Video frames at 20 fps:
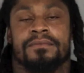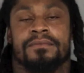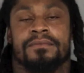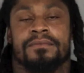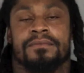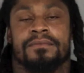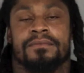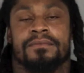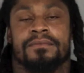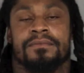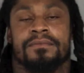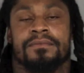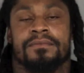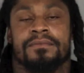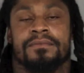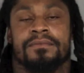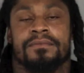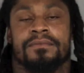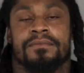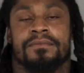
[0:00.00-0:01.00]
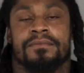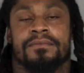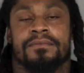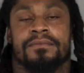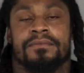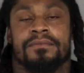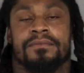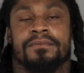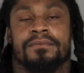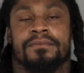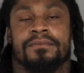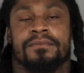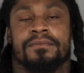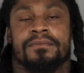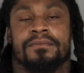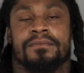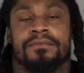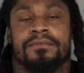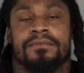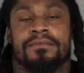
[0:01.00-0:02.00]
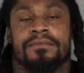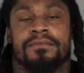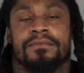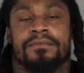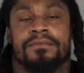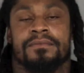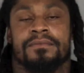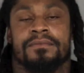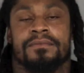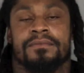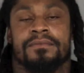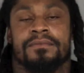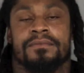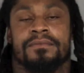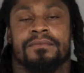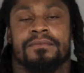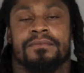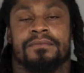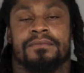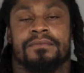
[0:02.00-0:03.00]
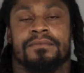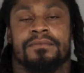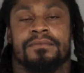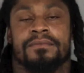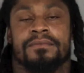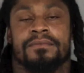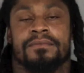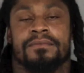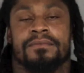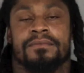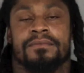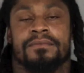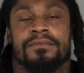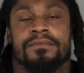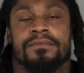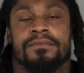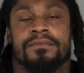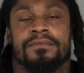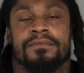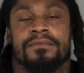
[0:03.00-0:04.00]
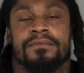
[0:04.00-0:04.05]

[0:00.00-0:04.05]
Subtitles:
The face doesn't move, so there is nothing to read.